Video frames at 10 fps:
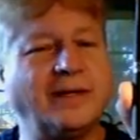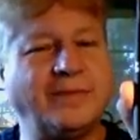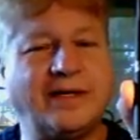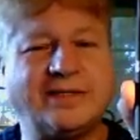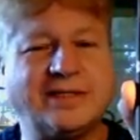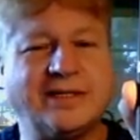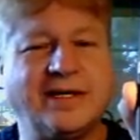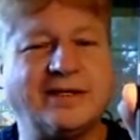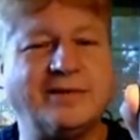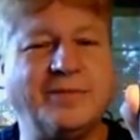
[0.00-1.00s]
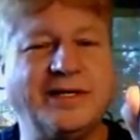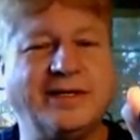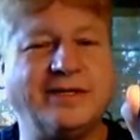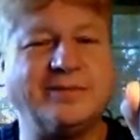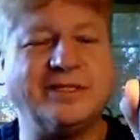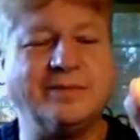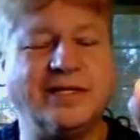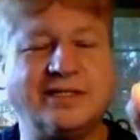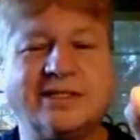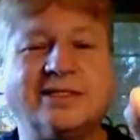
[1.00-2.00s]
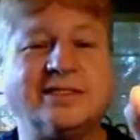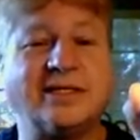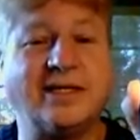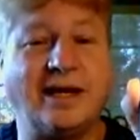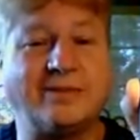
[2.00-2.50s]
but I'm honestly not going to beat it up too much because it's